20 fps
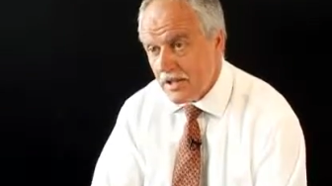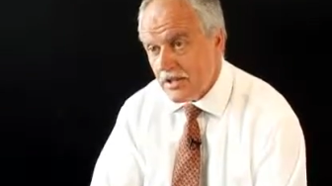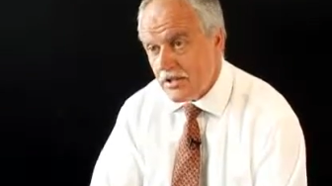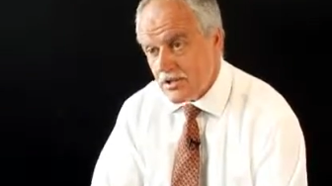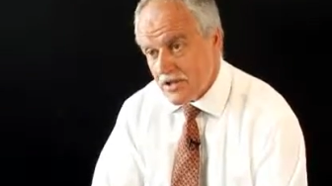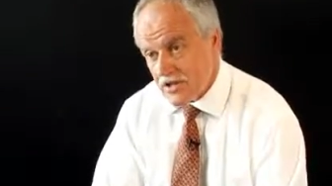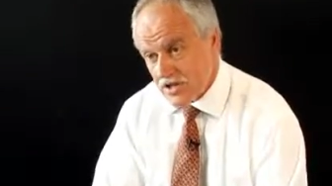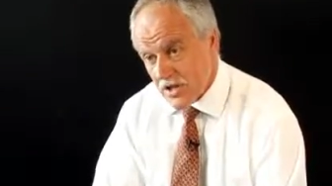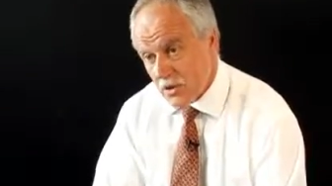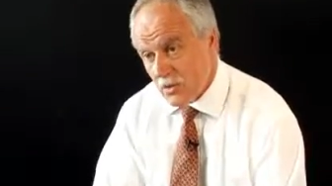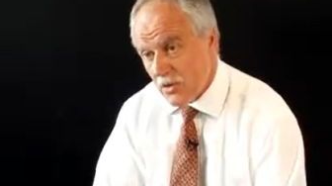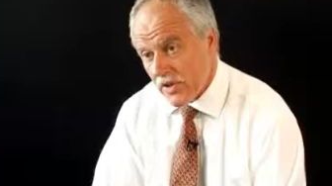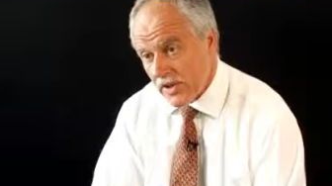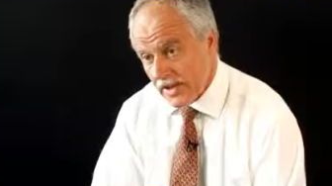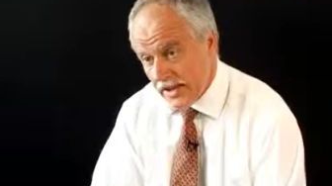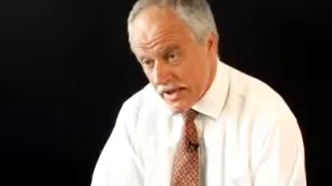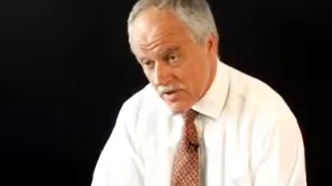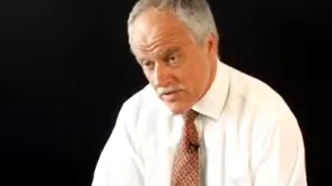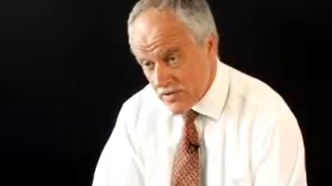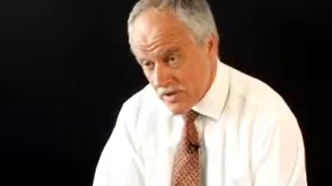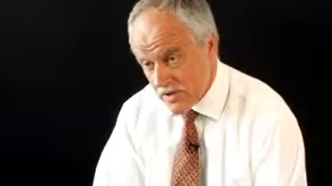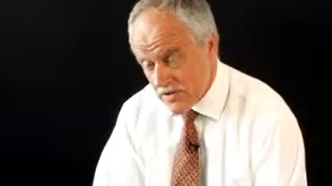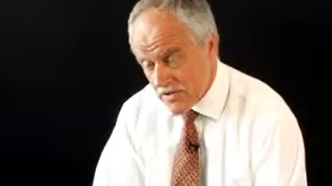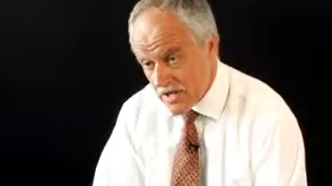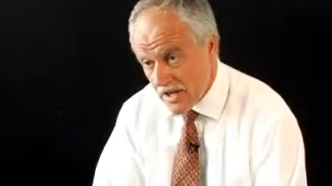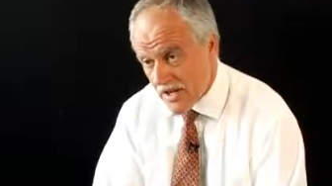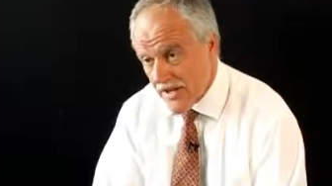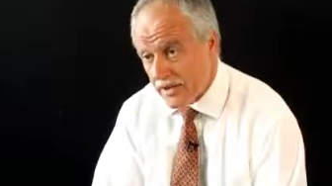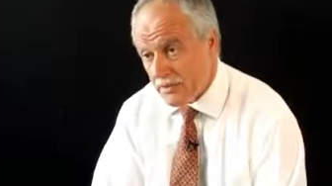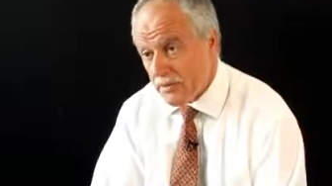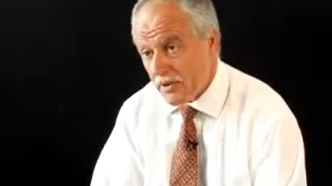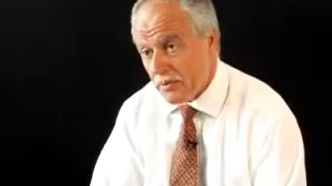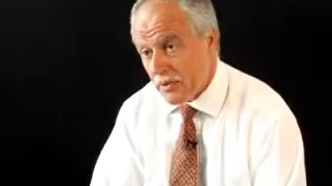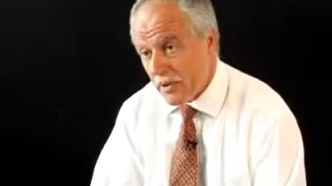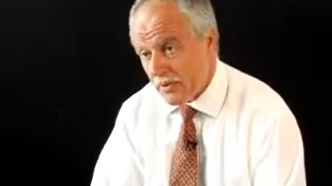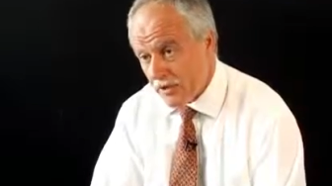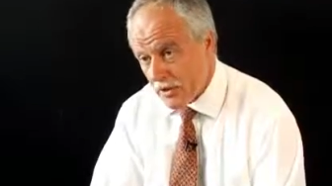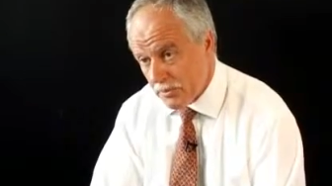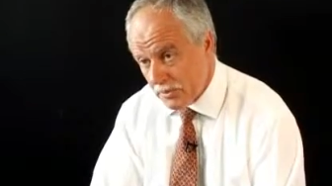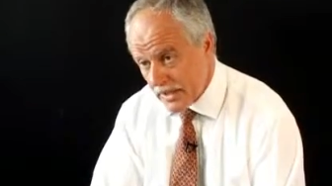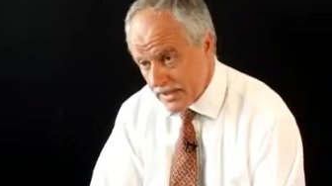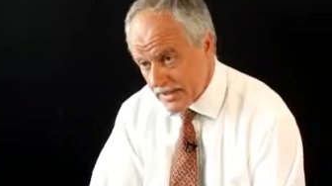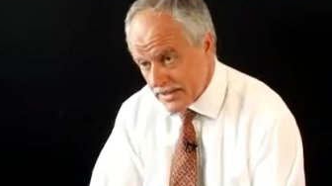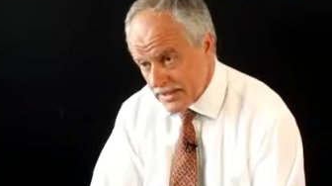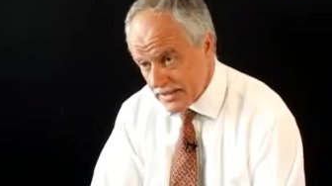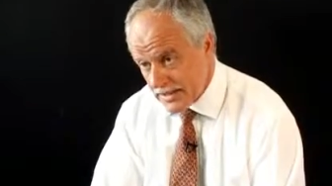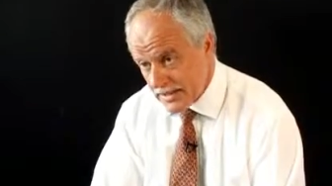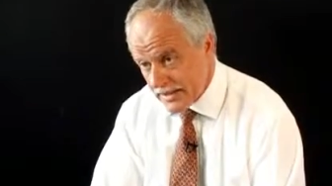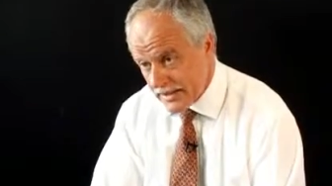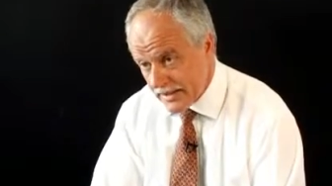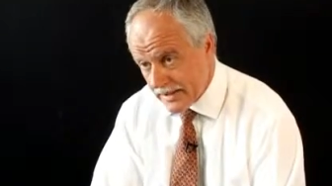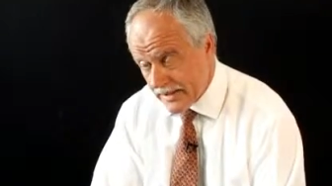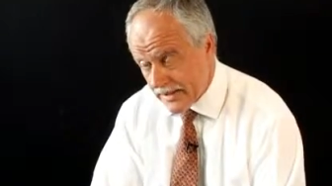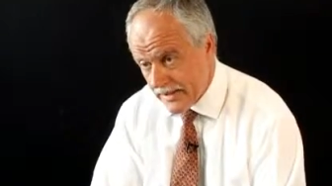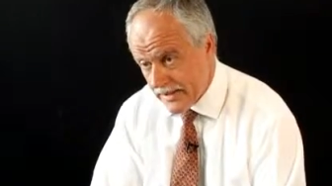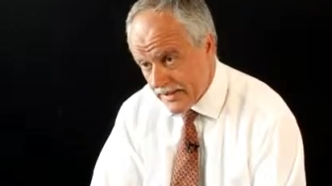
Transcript: to see what the cash flow is like and what the profitability is like.